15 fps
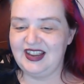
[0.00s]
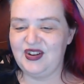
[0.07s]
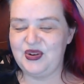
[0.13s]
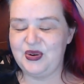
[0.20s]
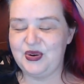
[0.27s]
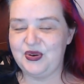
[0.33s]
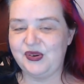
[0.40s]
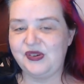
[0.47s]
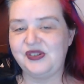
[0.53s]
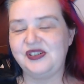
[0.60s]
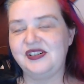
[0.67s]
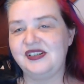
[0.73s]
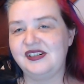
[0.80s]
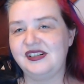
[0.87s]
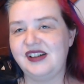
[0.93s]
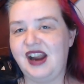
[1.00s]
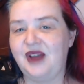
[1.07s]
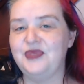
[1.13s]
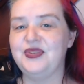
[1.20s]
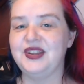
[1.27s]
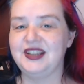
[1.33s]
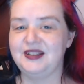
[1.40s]
Oh,
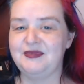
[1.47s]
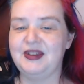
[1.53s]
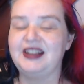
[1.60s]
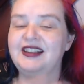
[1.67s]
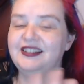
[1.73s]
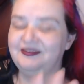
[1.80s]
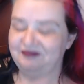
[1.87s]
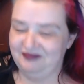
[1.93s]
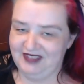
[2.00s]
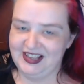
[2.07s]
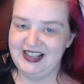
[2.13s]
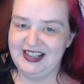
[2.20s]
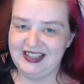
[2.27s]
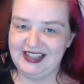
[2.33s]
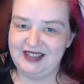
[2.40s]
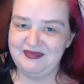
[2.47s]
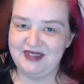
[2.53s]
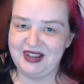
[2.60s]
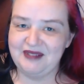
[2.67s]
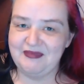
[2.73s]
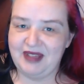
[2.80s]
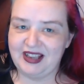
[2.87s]
I'll think about it. Let
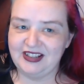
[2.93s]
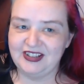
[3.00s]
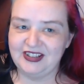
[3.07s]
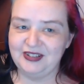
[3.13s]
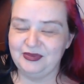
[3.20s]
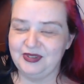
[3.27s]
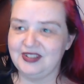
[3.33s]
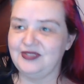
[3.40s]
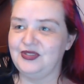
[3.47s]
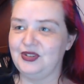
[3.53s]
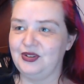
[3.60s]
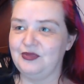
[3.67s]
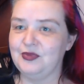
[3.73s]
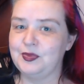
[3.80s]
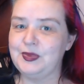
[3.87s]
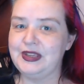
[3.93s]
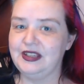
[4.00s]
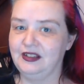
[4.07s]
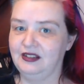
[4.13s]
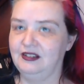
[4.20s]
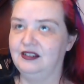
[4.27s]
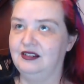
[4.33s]
me come back to you once I've stopped
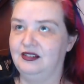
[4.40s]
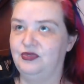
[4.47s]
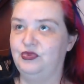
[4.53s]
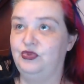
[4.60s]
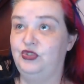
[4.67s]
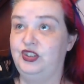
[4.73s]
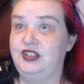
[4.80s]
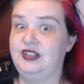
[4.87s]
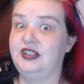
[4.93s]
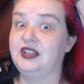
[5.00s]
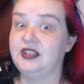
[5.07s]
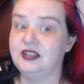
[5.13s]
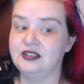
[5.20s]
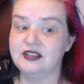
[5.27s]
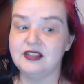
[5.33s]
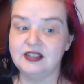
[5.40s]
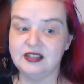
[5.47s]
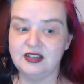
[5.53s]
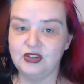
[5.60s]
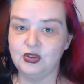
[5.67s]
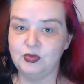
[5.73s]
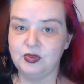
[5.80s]
being
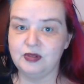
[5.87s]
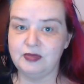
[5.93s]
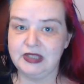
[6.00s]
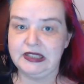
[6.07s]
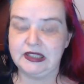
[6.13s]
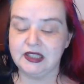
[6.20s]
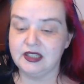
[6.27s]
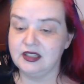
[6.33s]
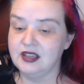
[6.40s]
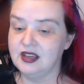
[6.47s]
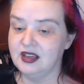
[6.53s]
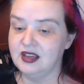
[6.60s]
ridiculously super busy.